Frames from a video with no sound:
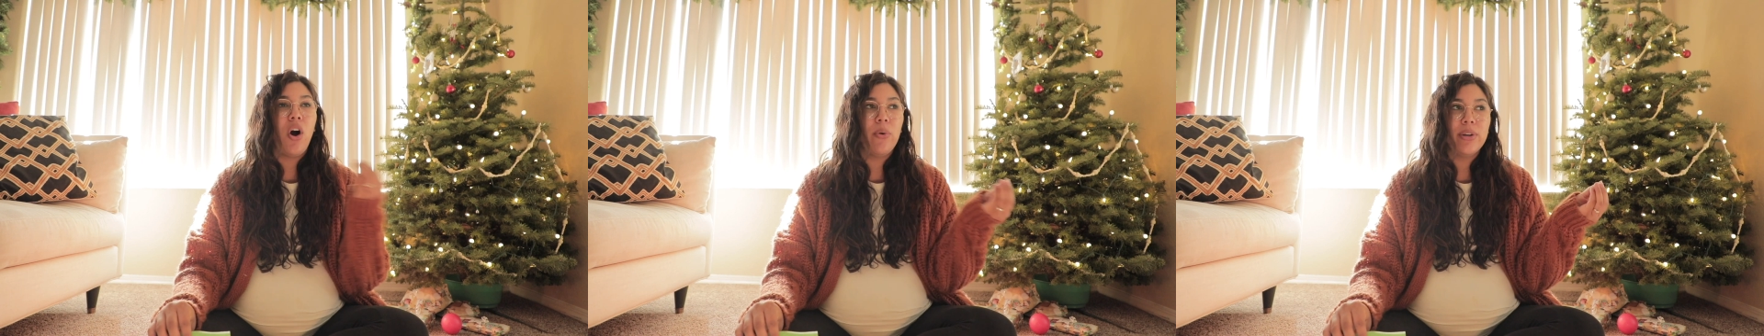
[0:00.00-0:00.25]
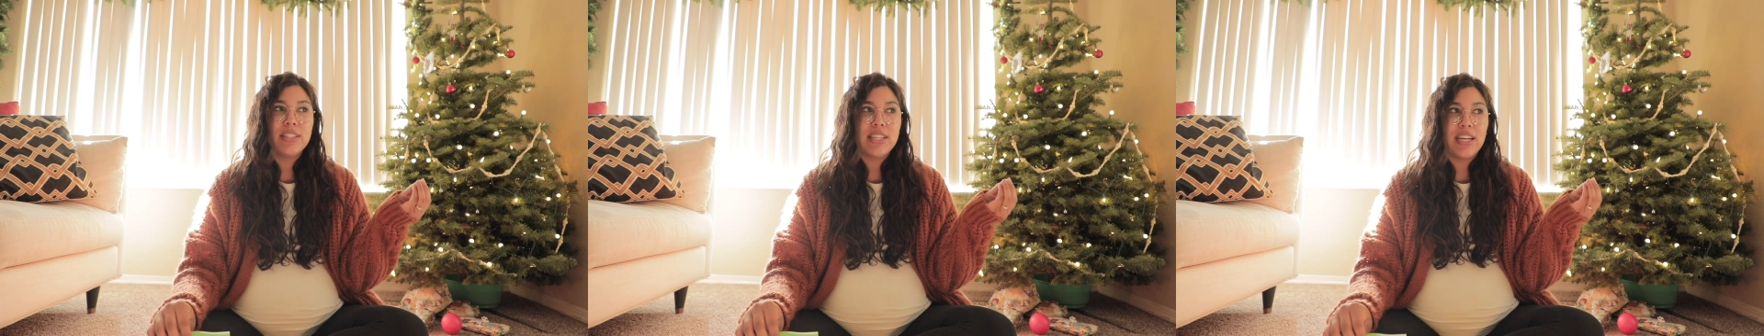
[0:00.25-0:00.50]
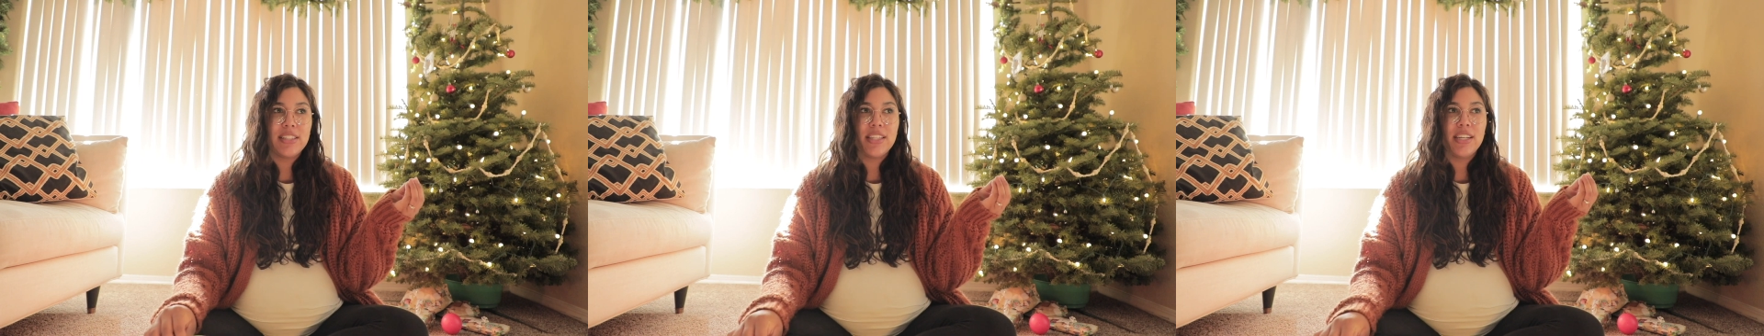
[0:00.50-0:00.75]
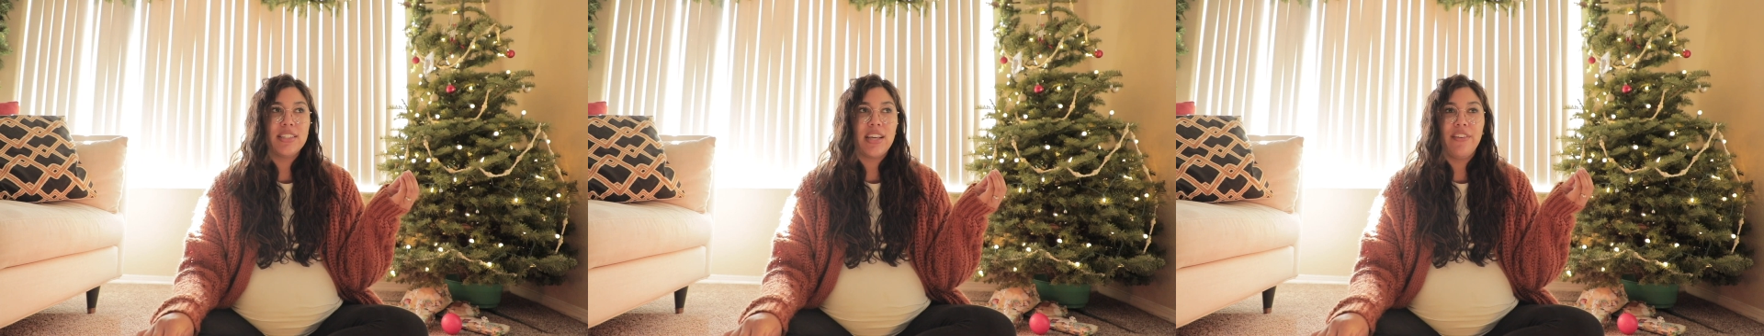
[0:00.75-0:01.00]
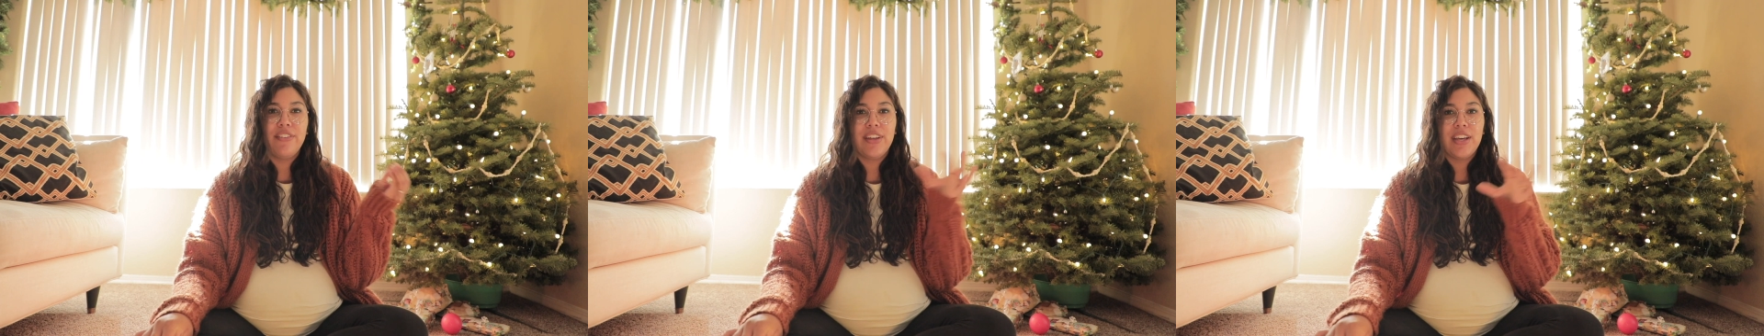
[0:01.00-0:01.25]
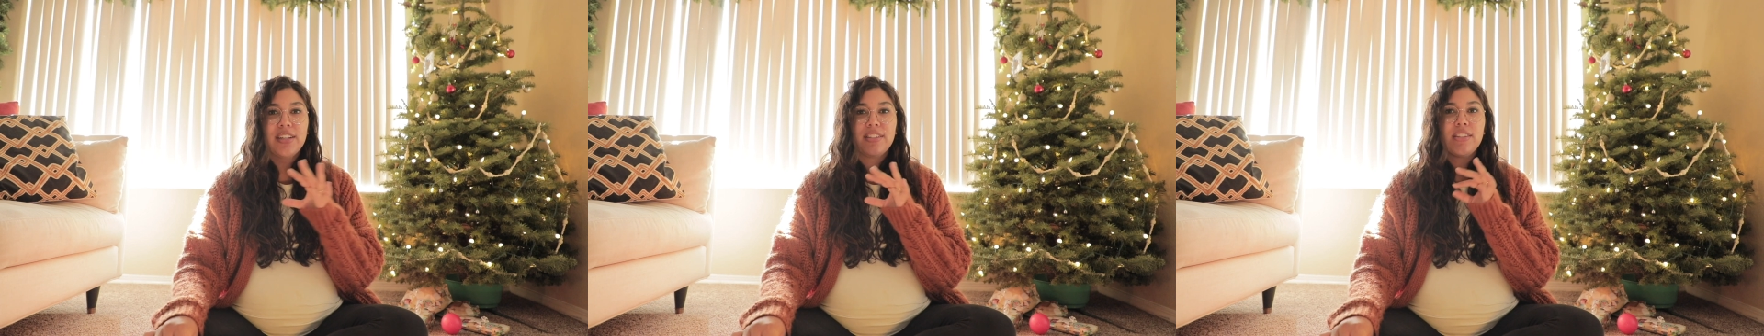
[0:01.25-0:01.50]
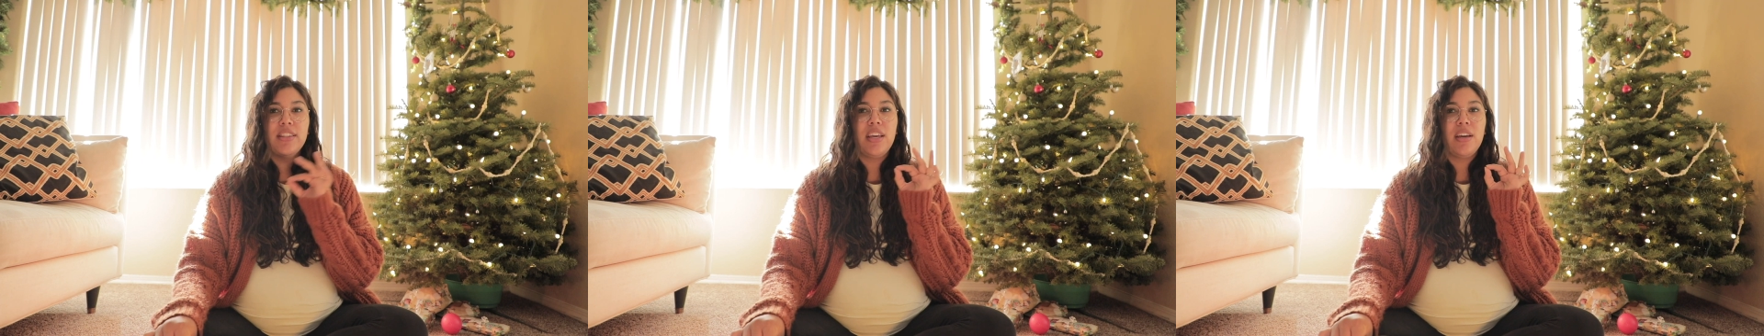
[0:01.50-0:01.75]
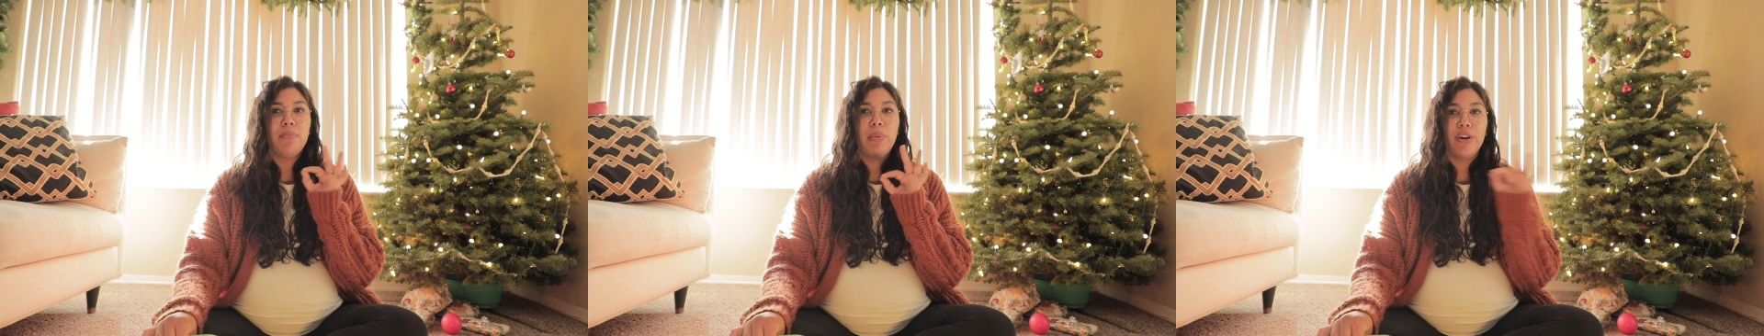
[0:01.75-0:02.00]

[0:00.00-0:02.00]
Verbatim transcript: always gets us, I feel like it's the